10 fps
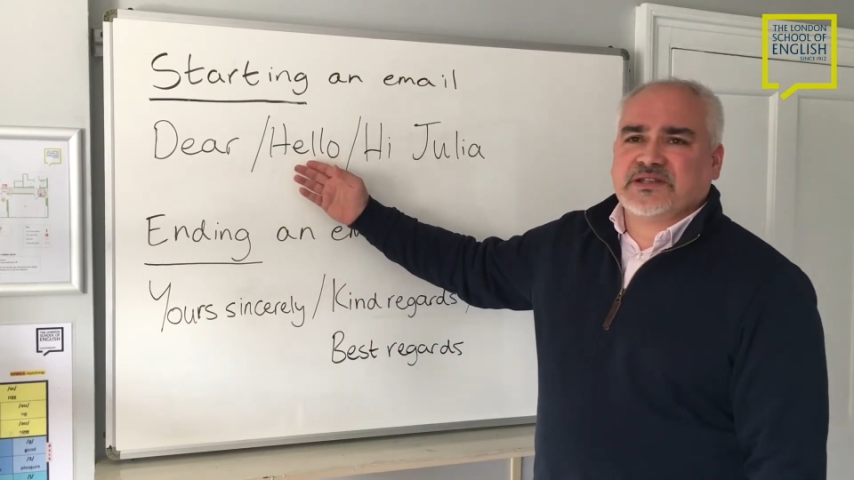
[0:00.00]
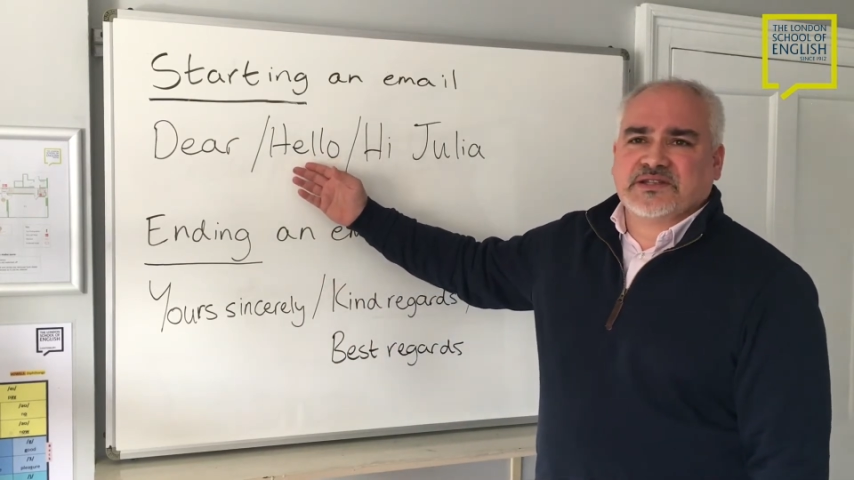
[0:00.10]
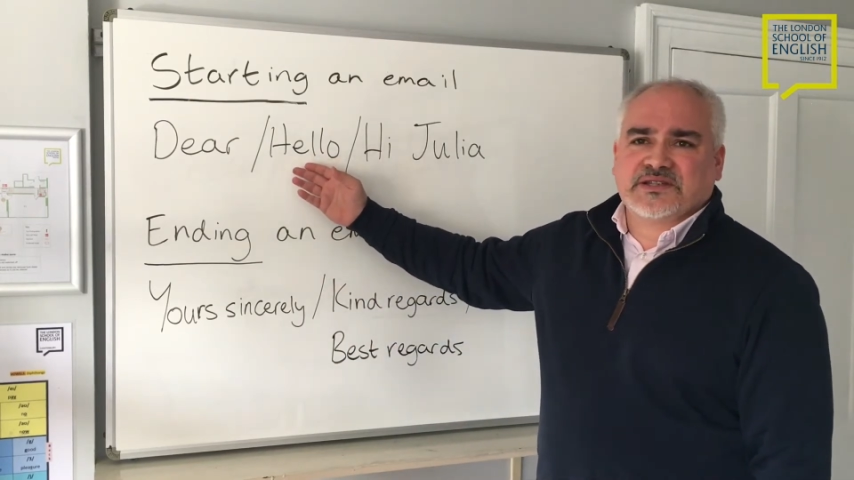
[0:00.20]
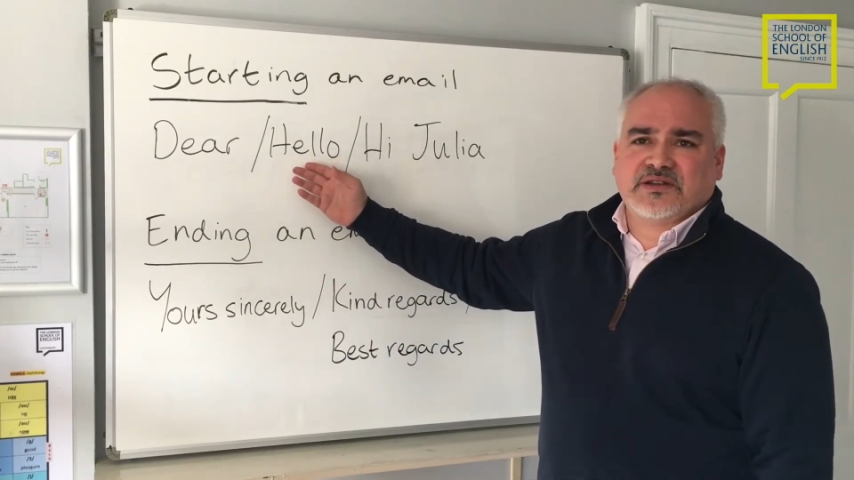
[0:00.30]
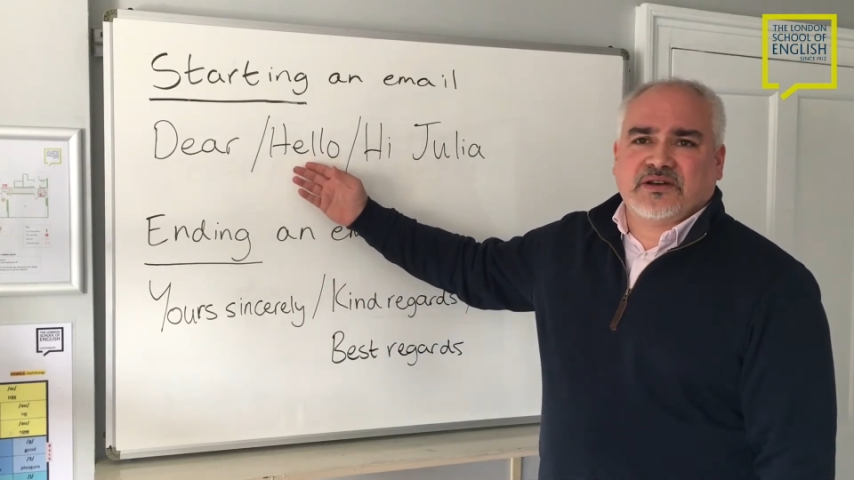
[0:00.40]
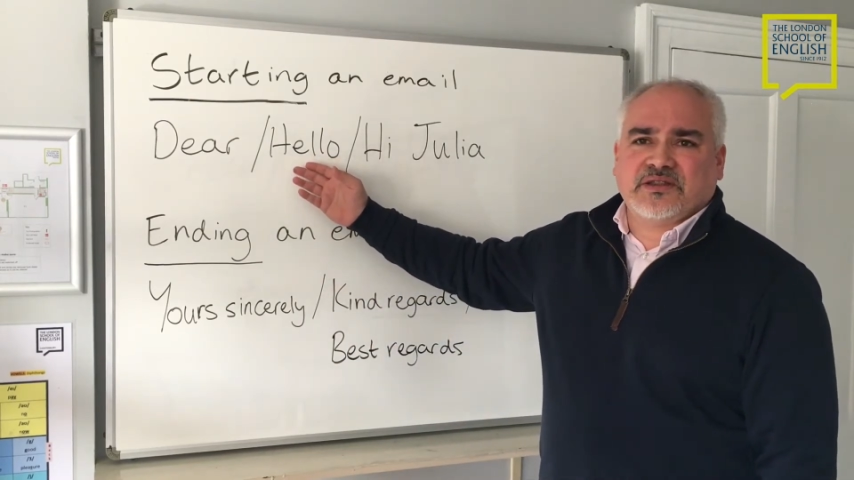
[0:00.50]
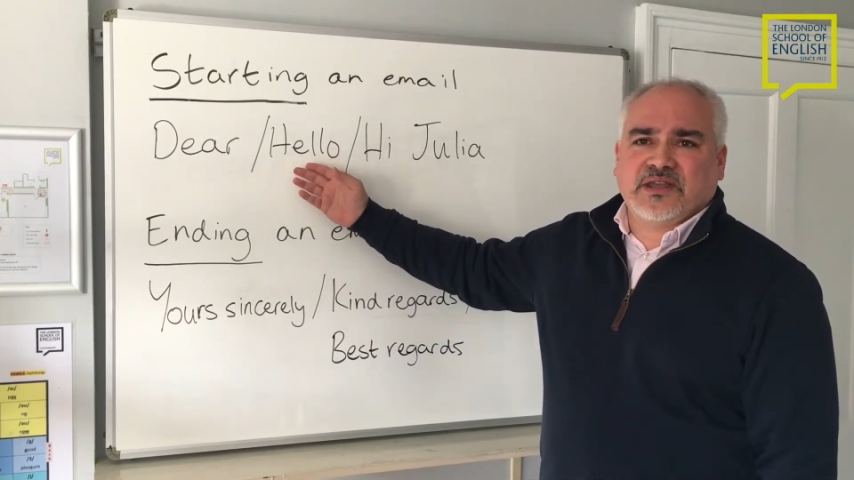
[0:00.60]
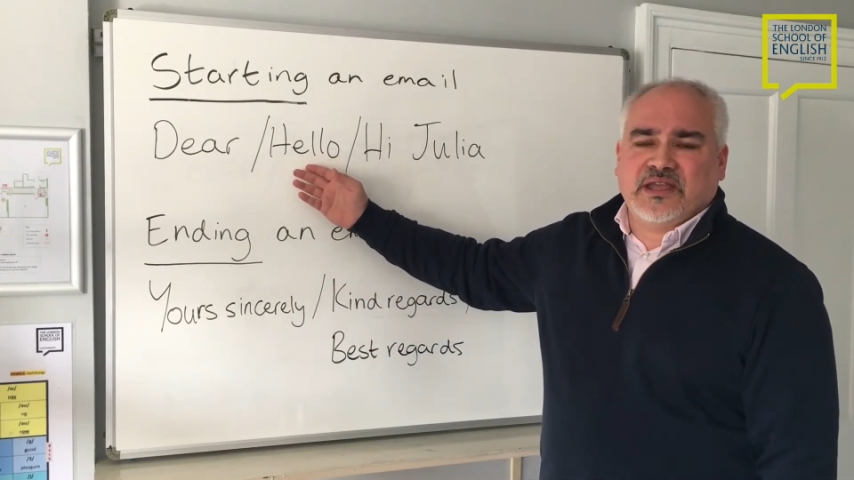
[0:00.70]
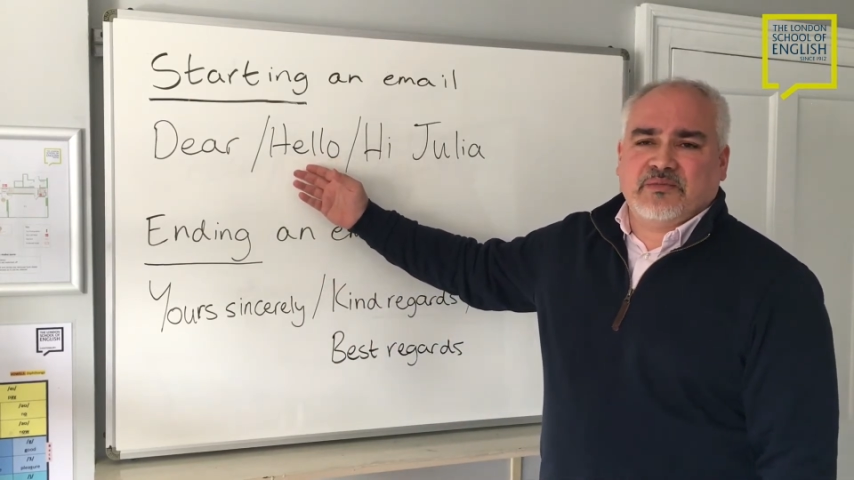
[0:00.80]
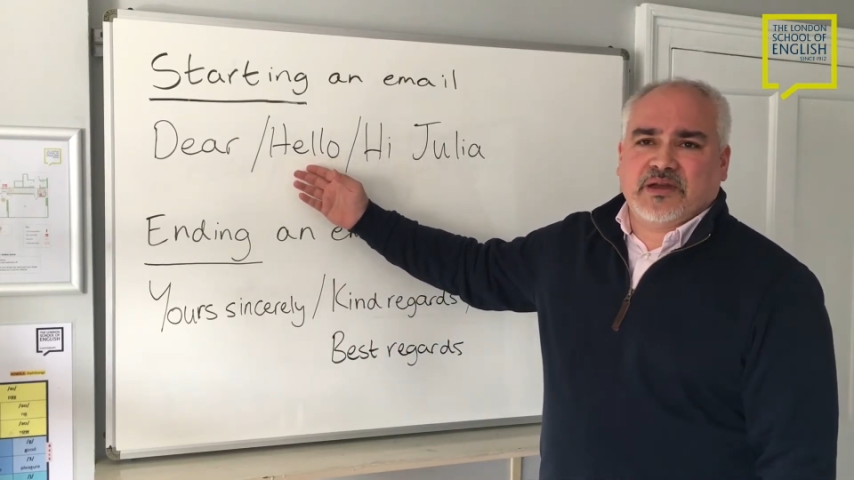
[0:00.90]
to start the
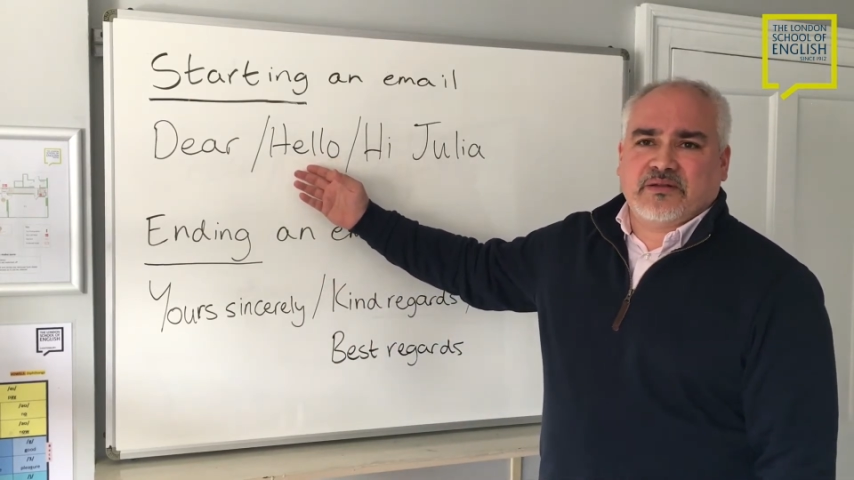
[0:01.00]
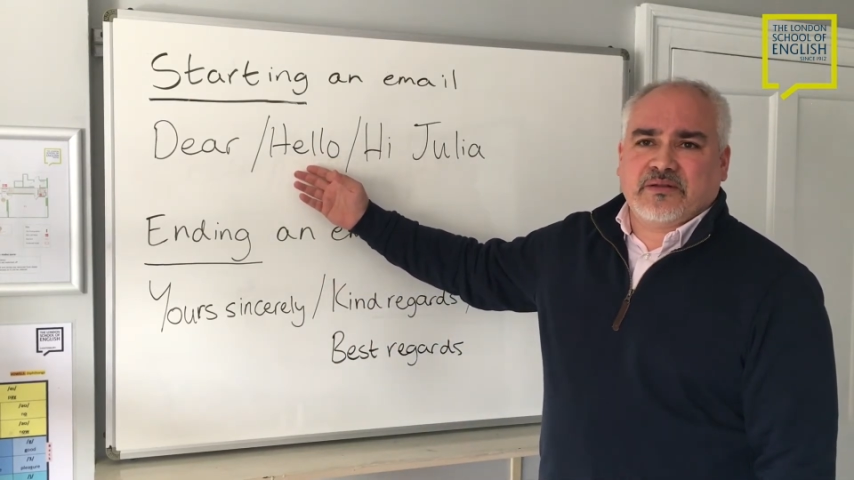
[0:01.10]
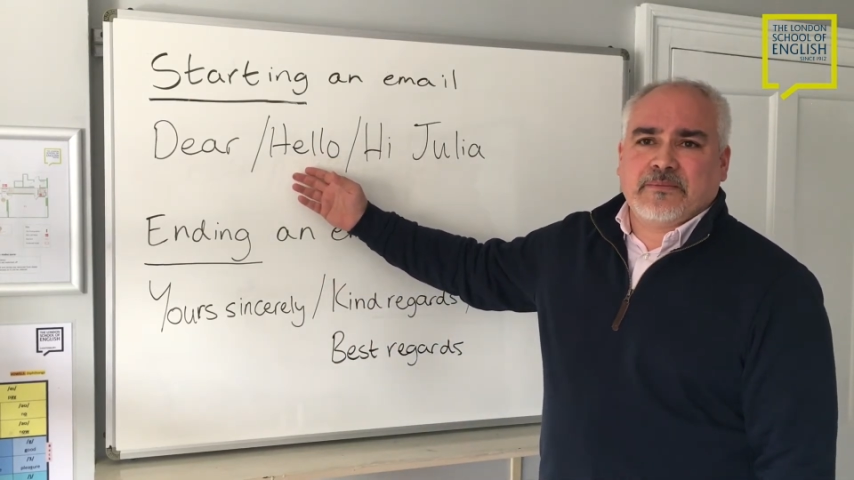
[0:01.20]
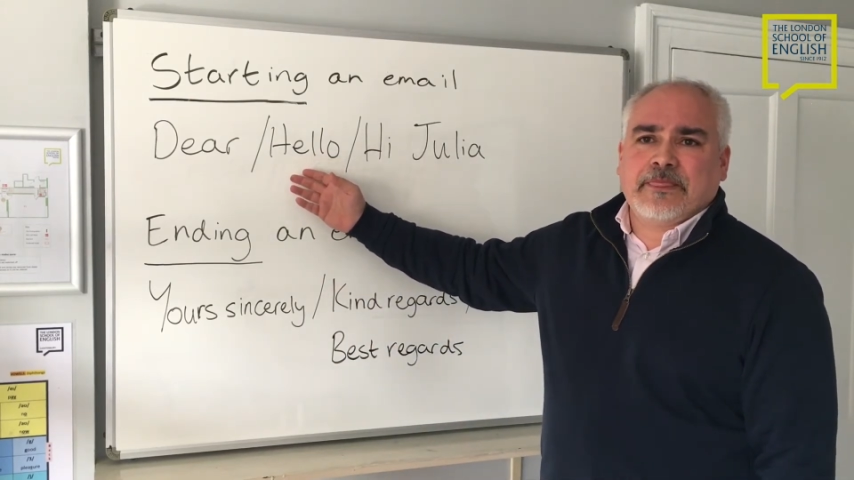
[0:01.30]
email.